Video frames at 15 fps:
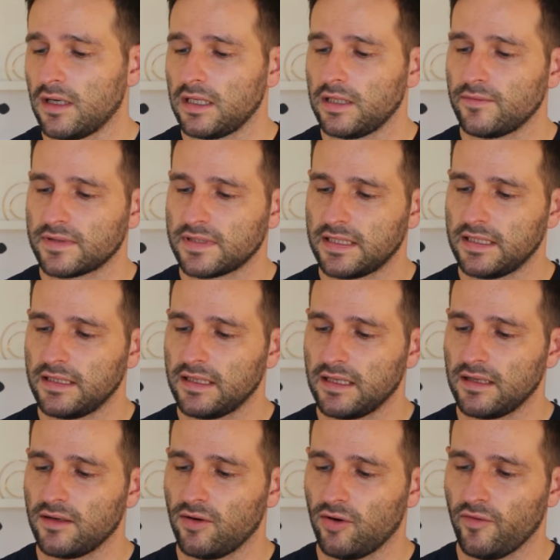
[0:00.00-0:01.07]
you'll see
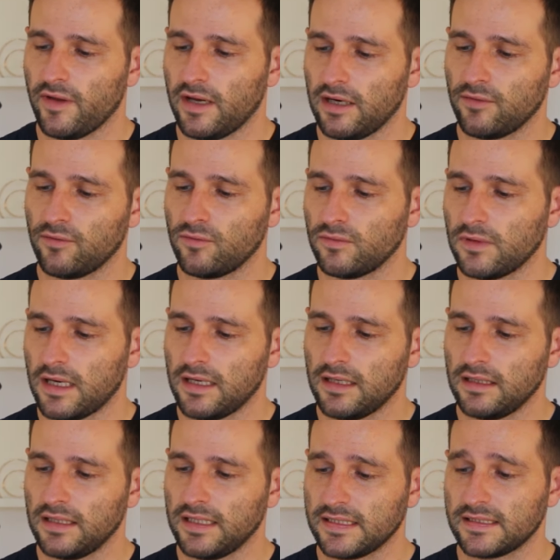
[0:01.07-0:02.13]
on that little
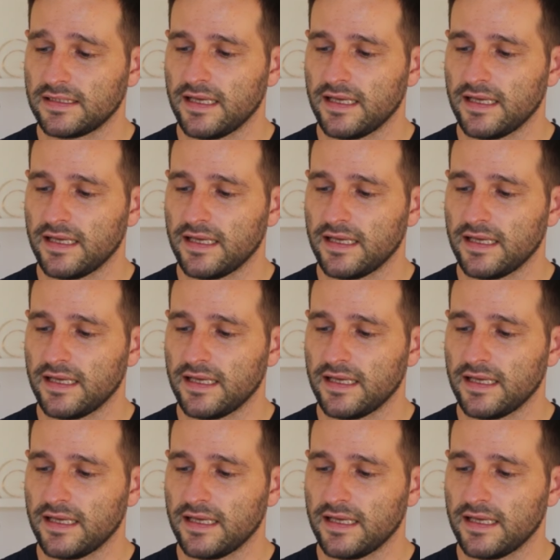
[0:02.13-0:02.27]
list